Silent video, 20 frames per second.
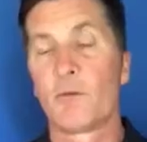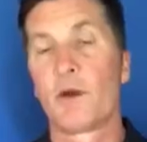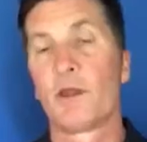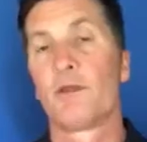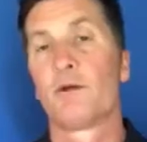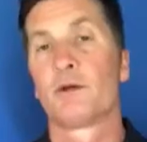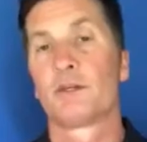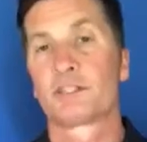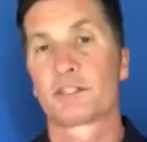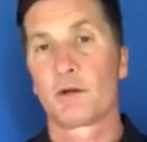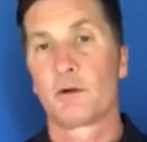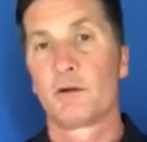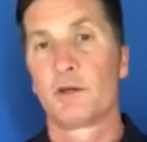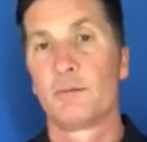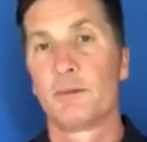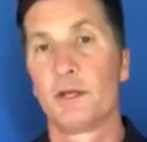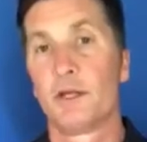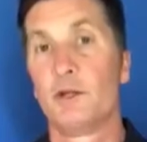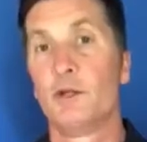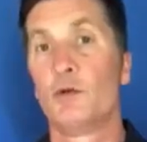whether it's going to
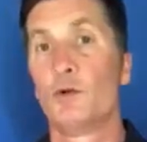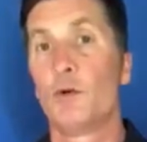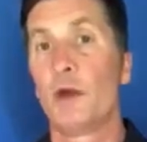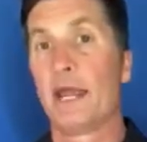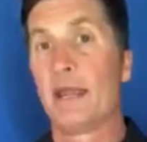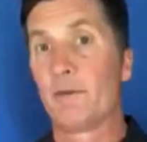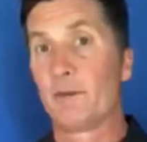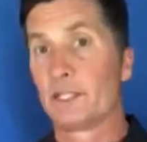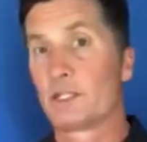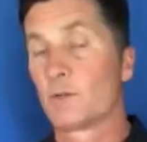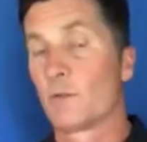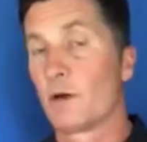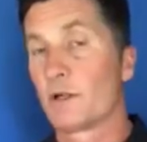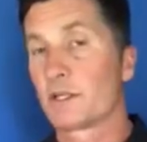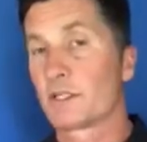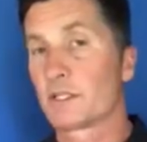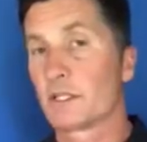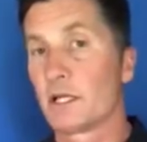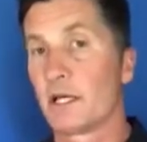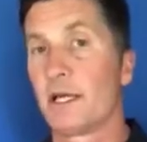be a new 8 weeks to
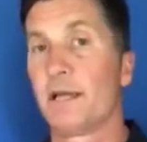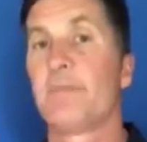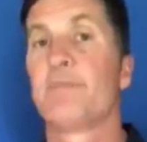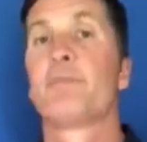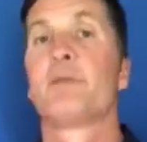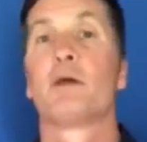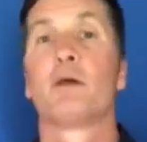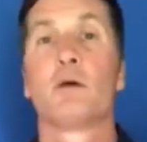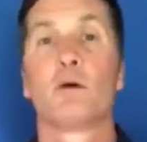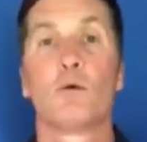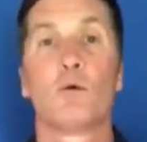wellness client